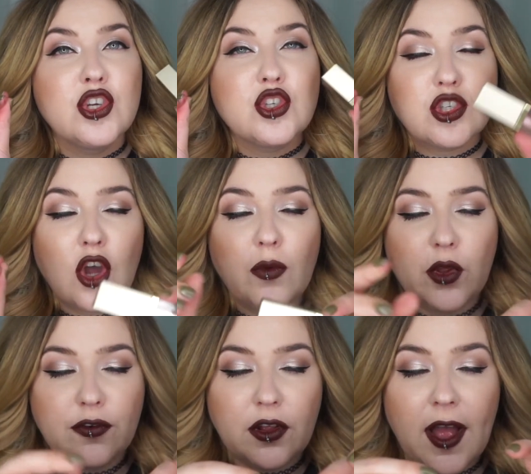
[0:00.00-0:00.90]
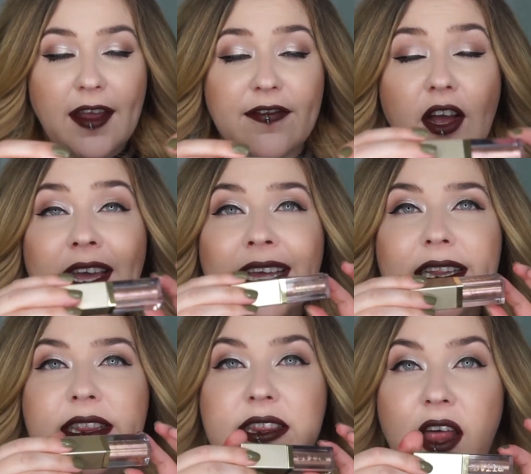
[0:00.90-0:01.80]
so beautiful. I fucking
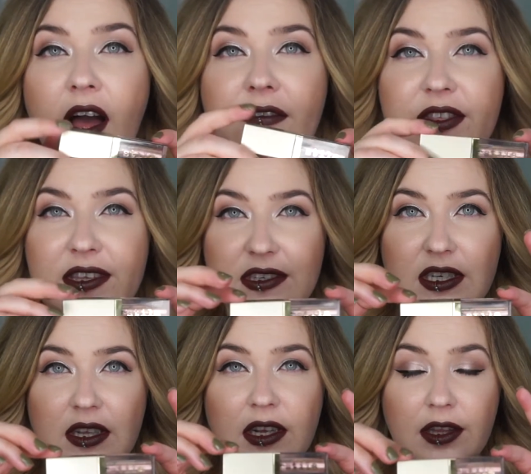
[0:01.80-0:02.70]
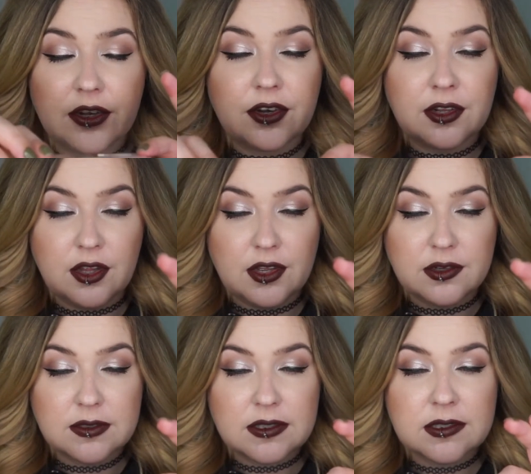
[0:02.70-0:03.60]
love these Stila Glitter and
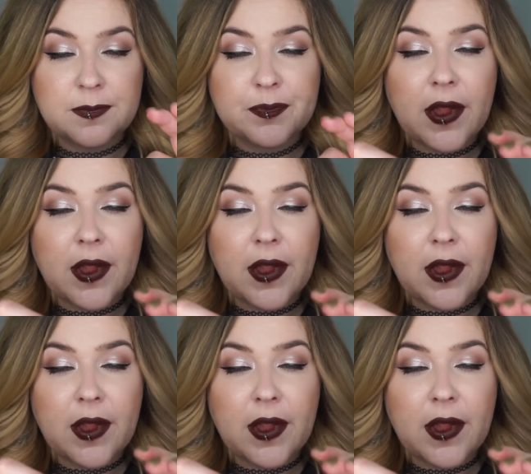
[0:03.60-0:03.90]
Glows.